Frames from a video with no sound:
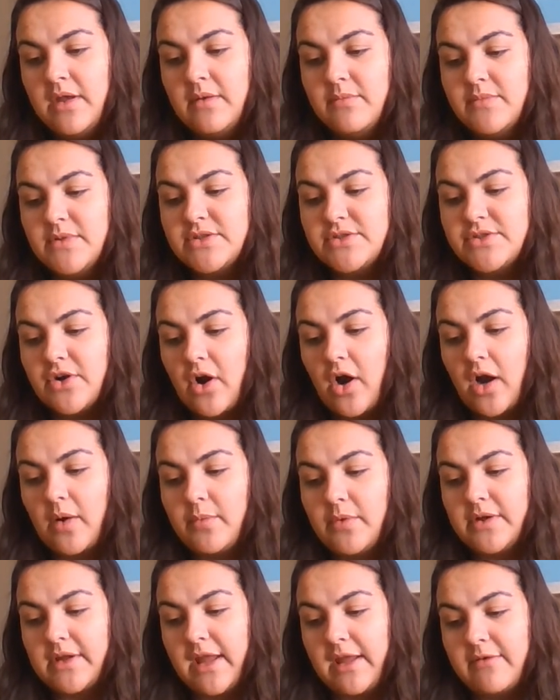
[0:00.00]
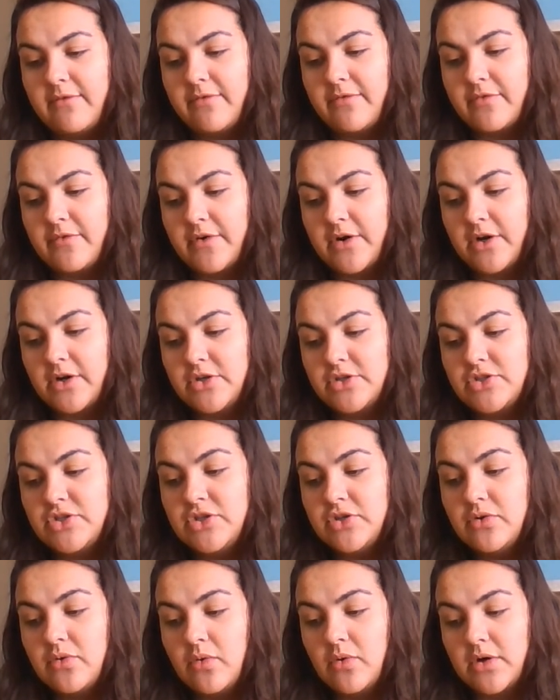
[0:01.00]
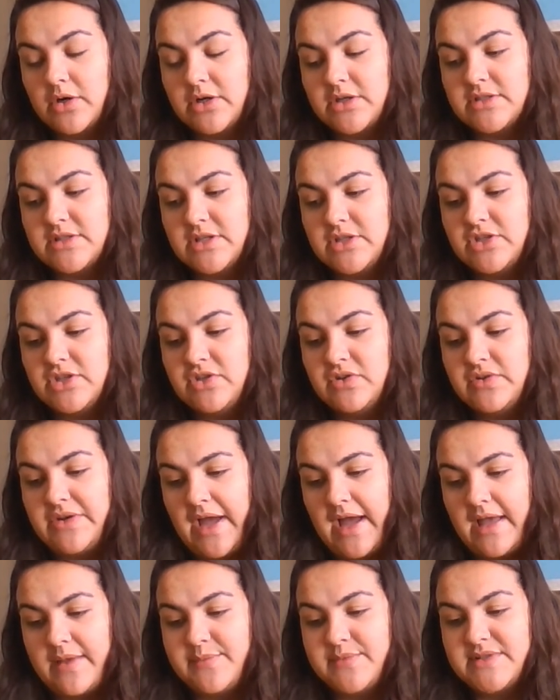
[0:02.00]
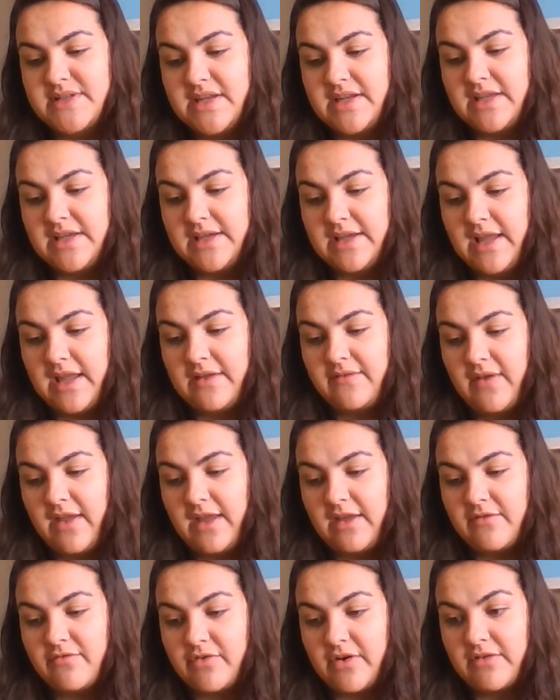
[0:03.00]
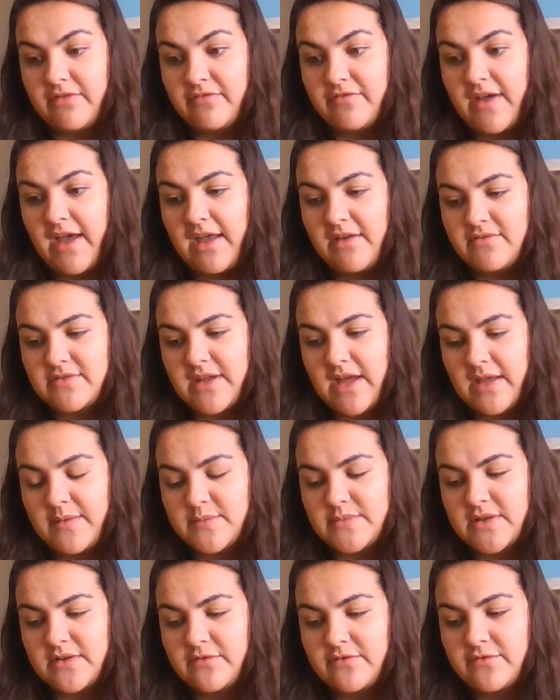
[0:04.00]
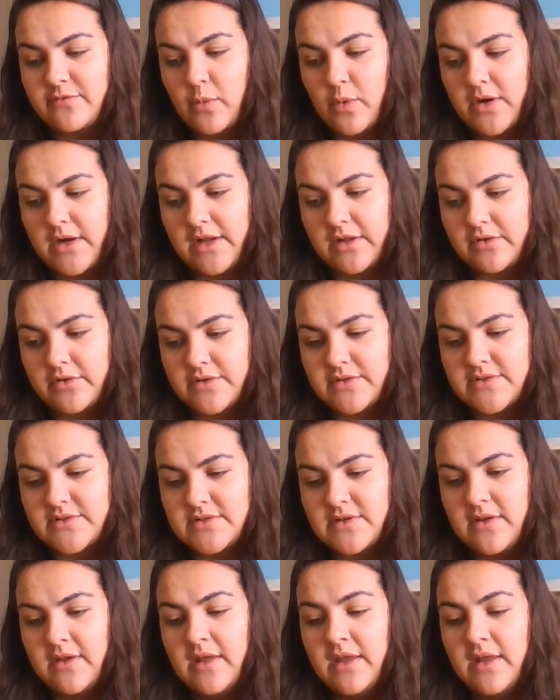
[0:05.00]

Mr. Arble gave Fern 2 quarters and 2 dimes, and he gave Avery 5 dimes and 4 nickels.